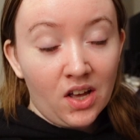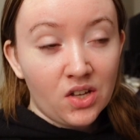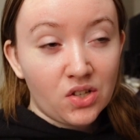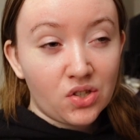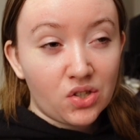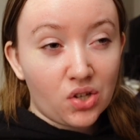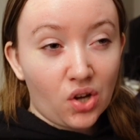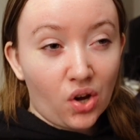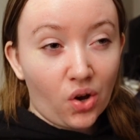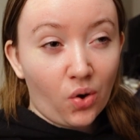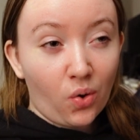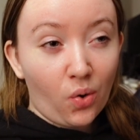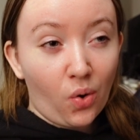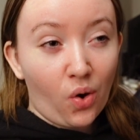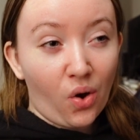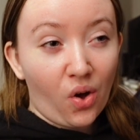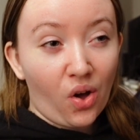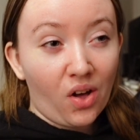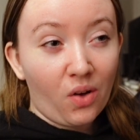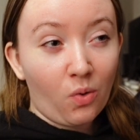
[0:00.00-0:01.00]
So
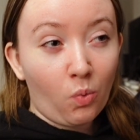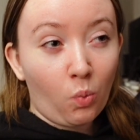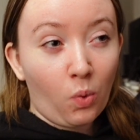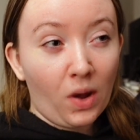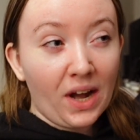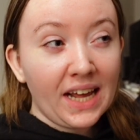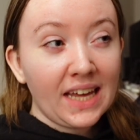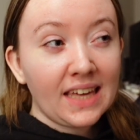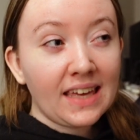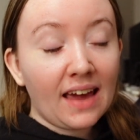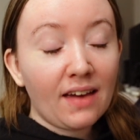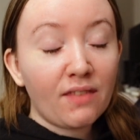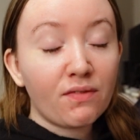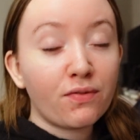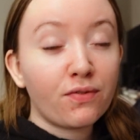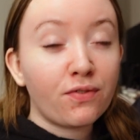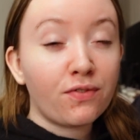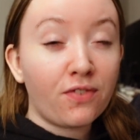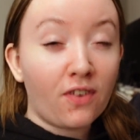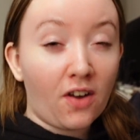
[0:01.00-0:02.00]
what I get
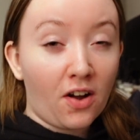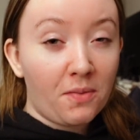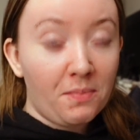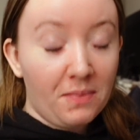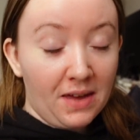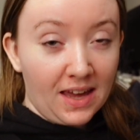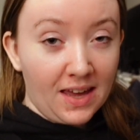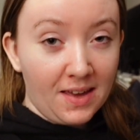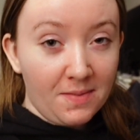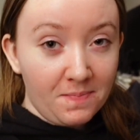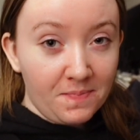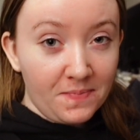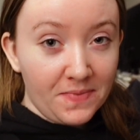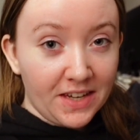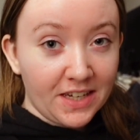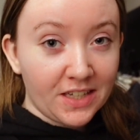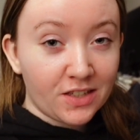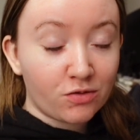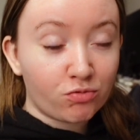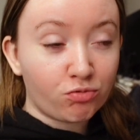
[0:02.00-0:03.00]
from him
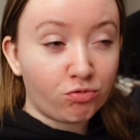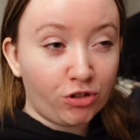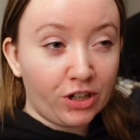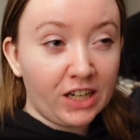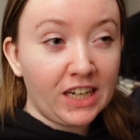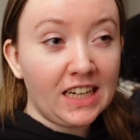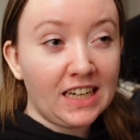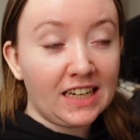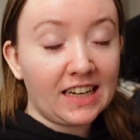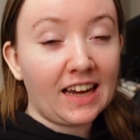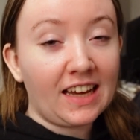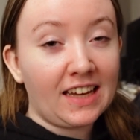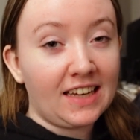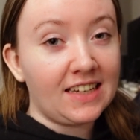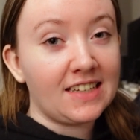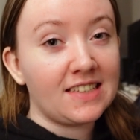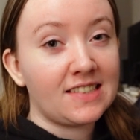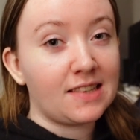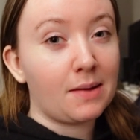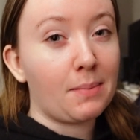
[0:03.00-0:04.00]
is really that
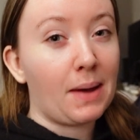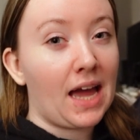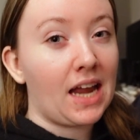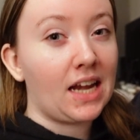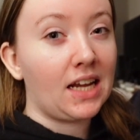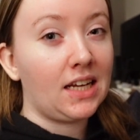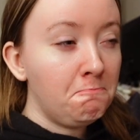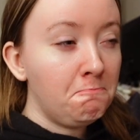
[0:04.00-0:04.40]
he's the baddie.